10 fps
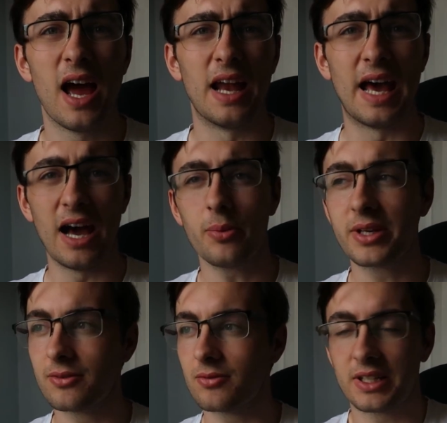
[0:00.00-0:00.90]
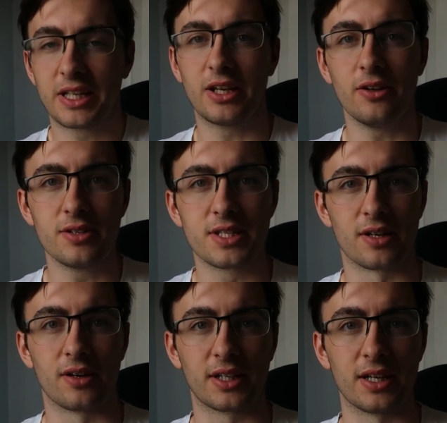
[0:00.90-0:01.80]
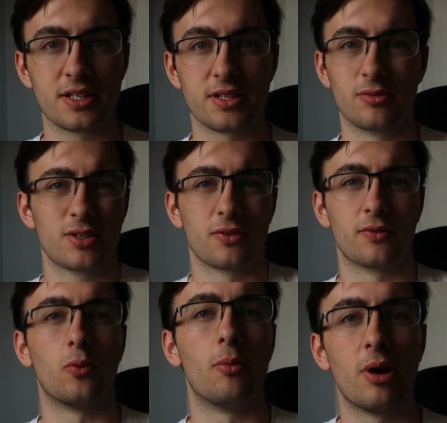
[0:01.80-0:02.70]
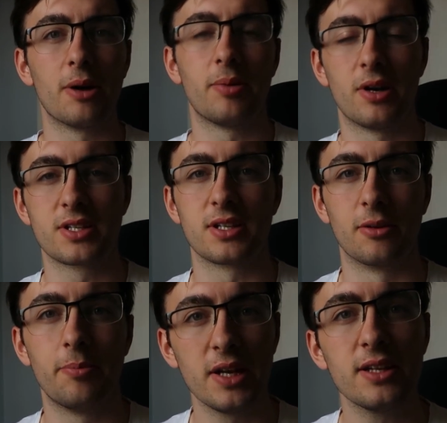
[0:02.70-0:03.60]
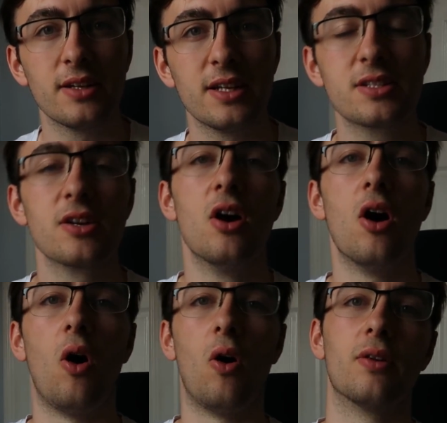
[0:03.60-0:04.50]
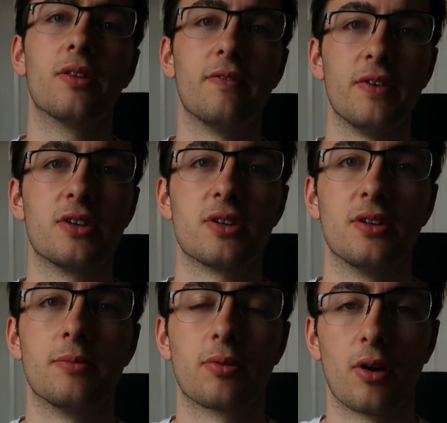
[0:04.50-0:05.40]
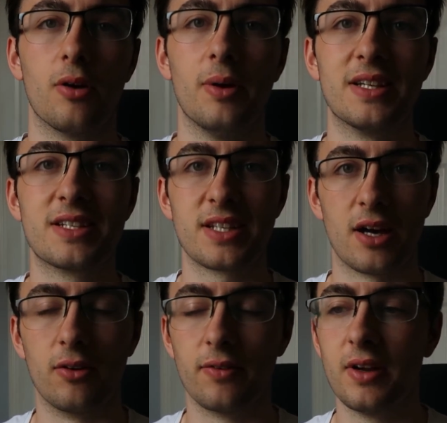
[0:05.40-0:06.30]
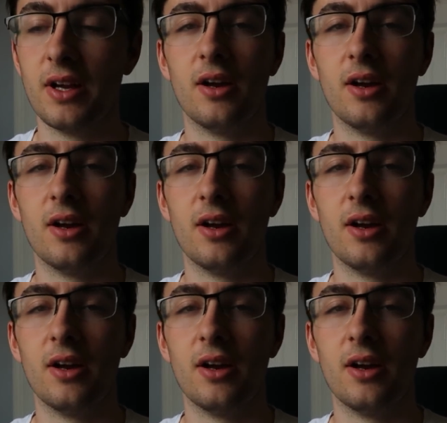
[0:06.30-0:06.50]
and how we can really use it, I guess, and sort of what my personal opinion is on the Vision Pro itself.